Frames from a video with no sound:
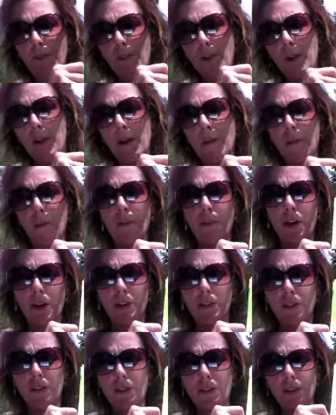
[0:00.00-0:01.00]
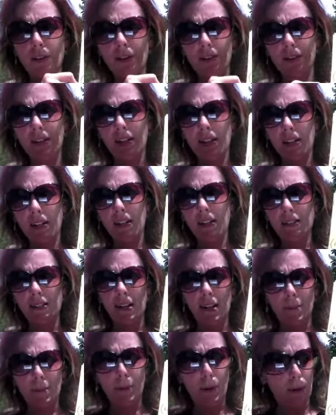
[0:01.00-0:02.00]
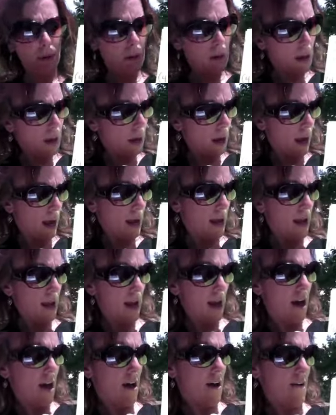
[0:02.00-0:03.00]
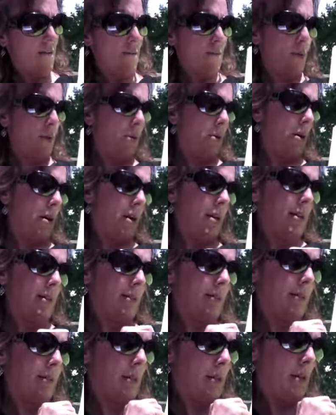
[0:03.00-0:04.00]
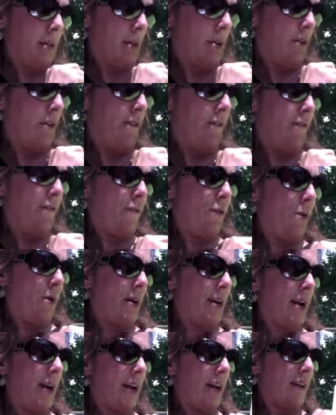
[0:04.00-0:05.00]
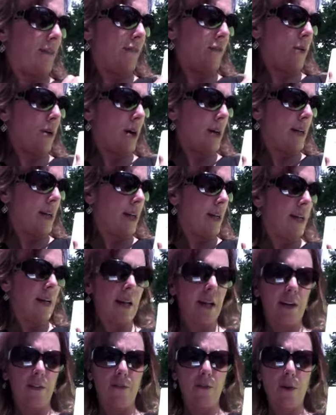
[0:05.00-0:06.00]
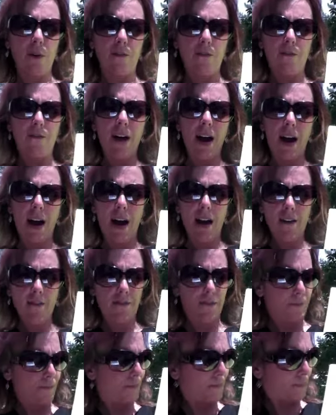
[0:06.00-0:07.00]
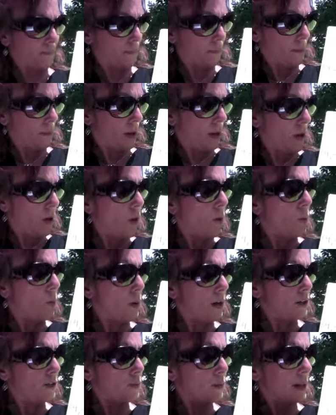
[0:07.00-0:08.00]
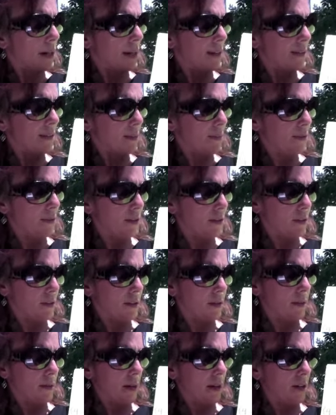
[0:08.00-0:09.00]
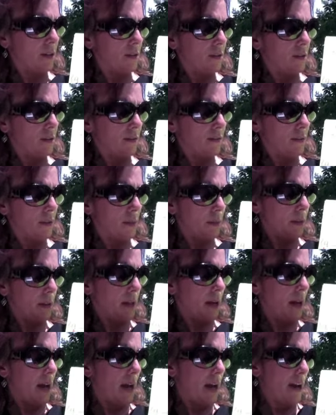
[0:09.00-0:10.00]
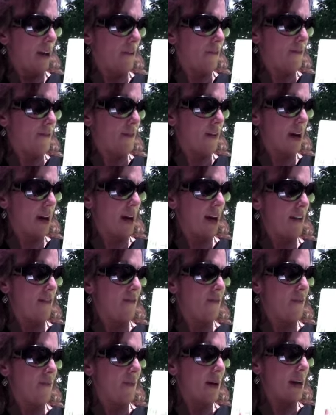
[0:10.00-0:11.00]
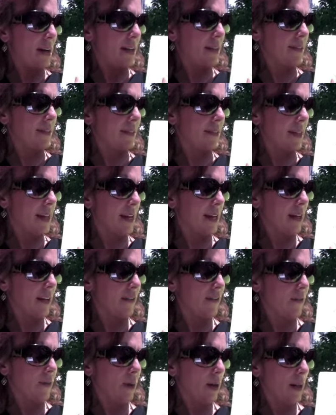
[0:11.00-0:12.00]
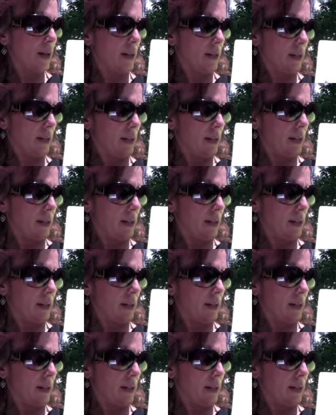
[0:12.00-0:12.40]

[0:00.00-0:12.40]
we move on to the second example, I have points 4, -1, and -1, 5, which when I substitute it into the formula, I have 5 minus -1